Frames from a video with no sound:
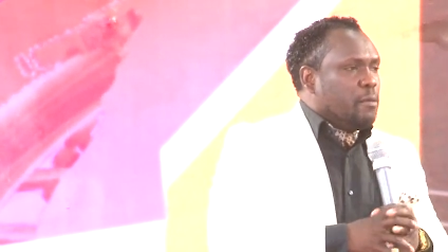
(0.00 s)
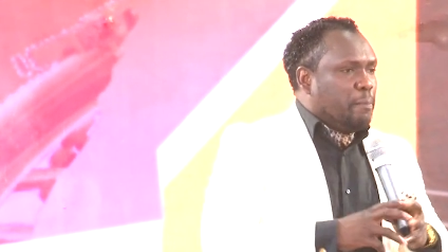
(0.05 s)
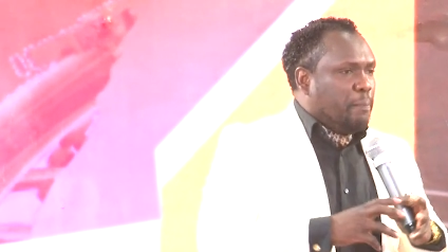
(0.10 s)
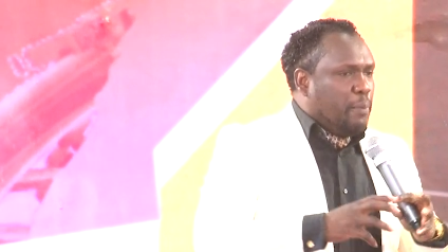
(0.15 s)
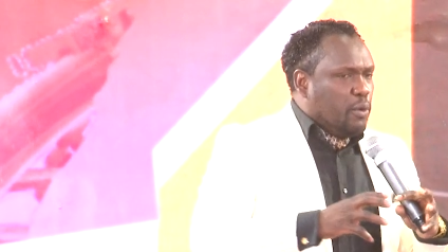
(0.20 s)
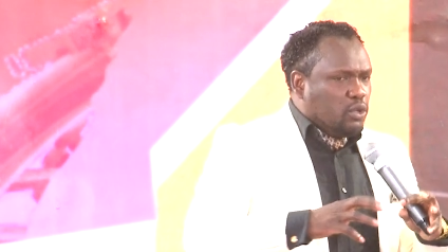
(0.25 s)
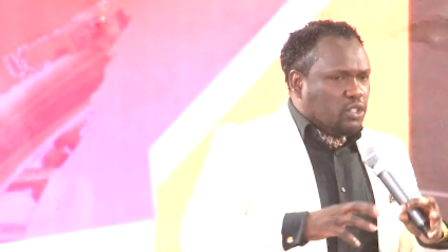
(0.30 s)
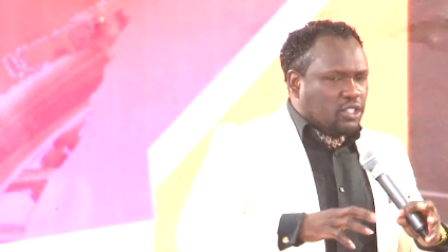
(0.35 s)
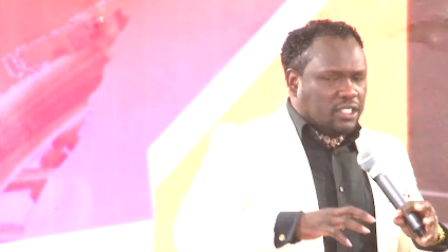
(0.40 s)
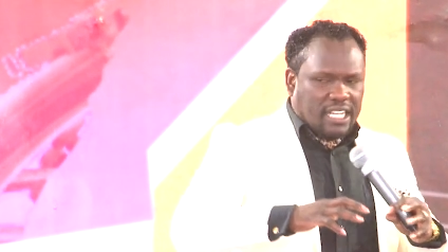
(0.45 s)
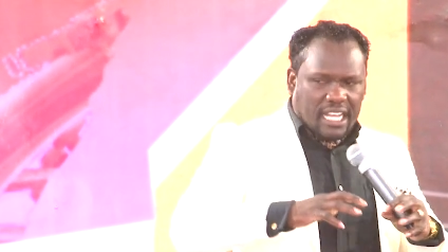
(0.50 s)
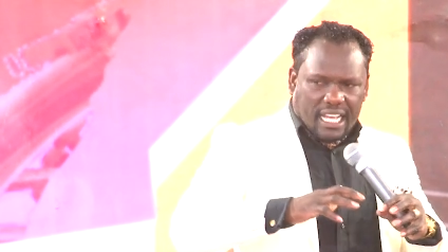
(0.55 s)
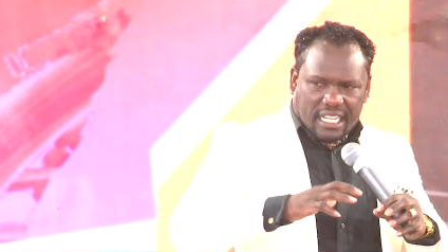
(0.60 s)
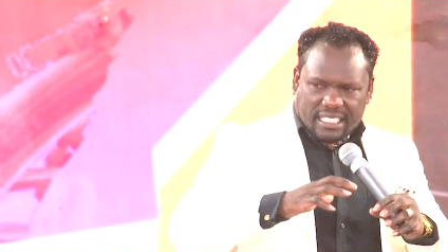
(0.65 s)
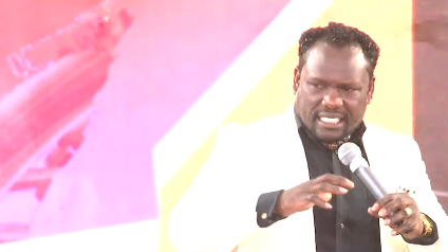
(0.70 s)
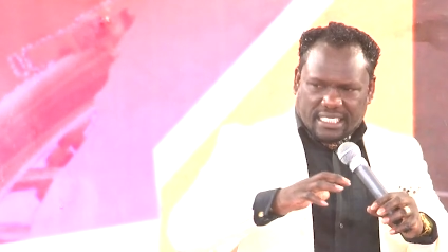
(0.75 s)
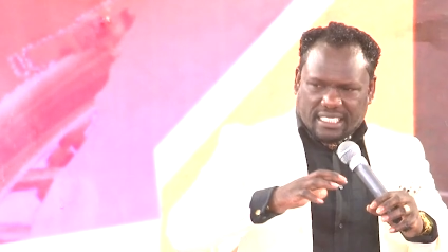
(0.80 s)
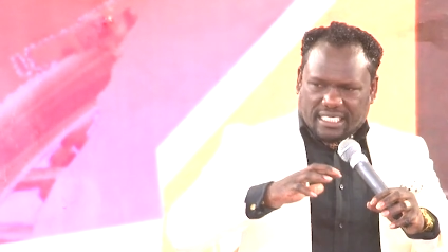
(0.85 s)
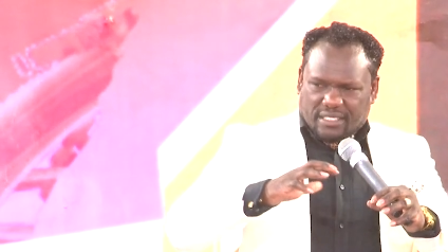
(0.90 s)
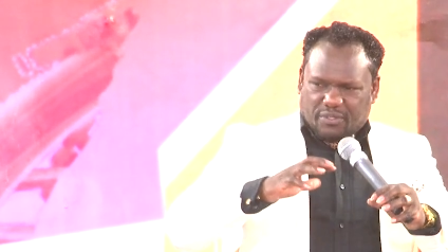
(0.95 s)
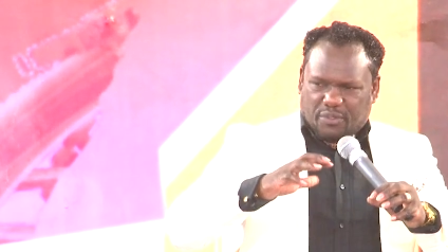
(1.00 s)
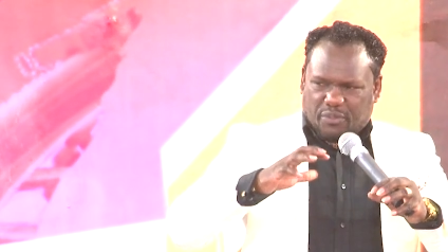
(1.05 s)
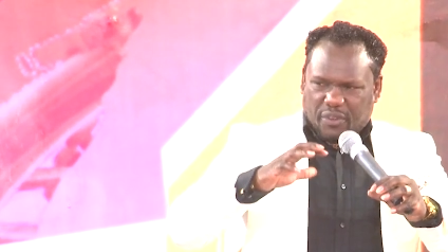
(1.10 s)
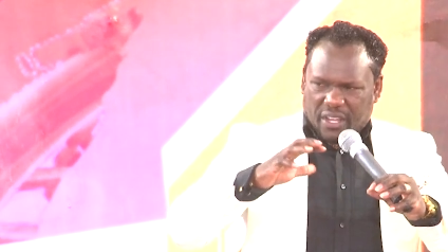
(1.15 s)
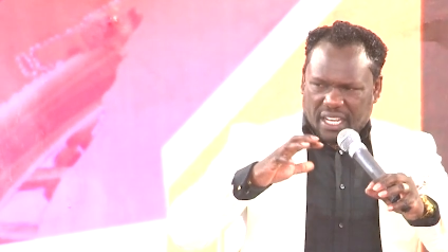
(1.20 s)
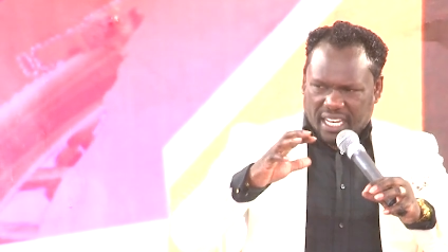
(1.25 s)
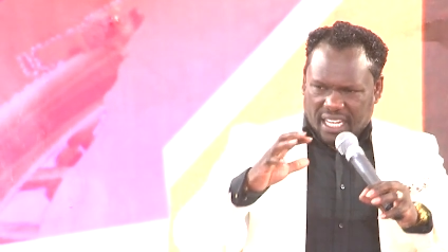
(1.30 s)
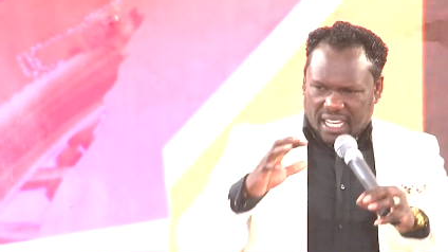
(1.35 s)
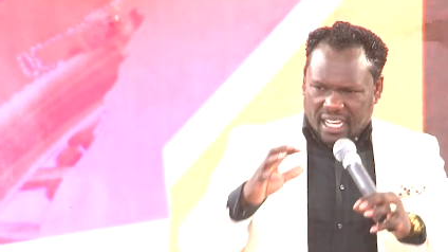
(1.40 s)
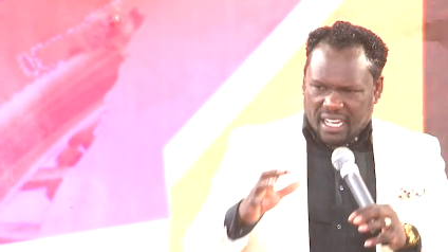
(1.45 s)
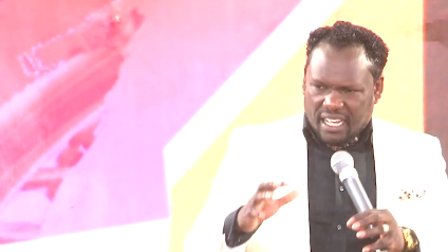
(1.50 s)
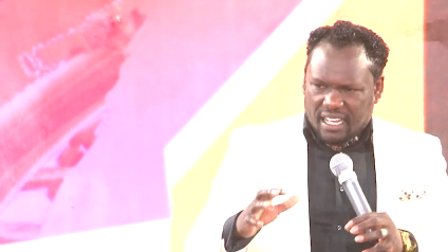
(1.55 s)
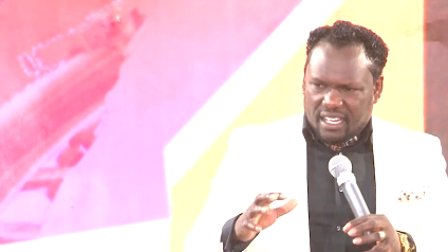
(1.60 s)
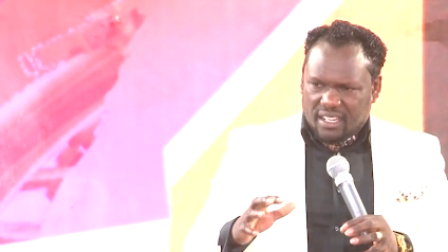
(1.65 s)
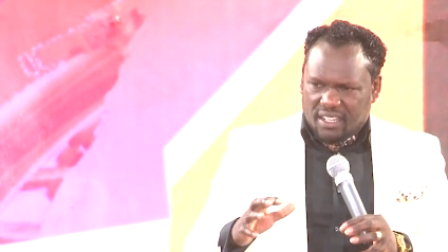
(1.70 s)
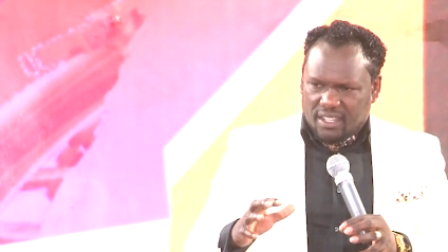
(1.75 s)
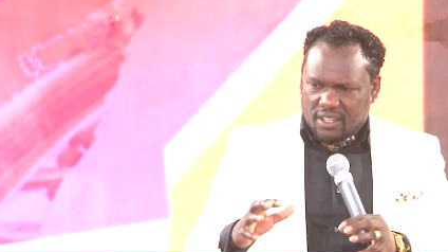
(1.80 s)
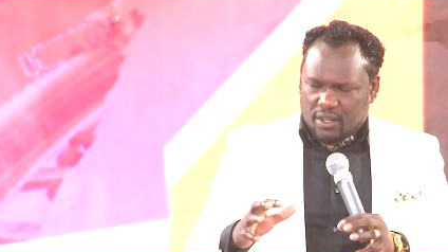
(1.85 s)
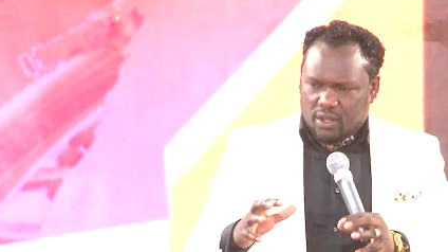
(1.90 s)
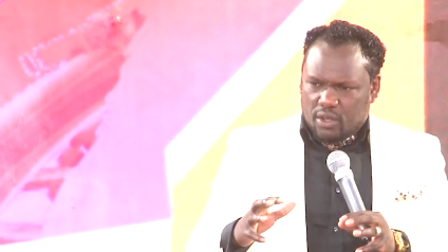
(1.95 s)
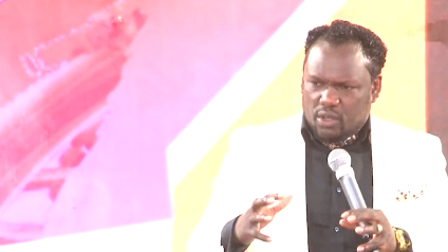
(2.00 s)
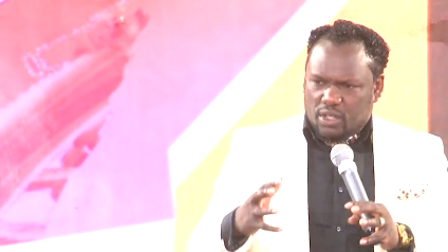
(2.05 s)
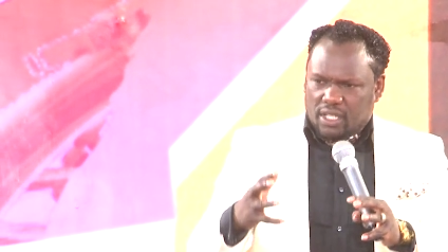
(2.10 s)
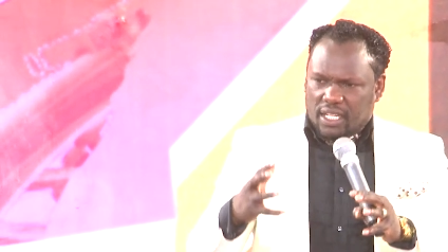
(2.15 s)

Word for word: put their failure or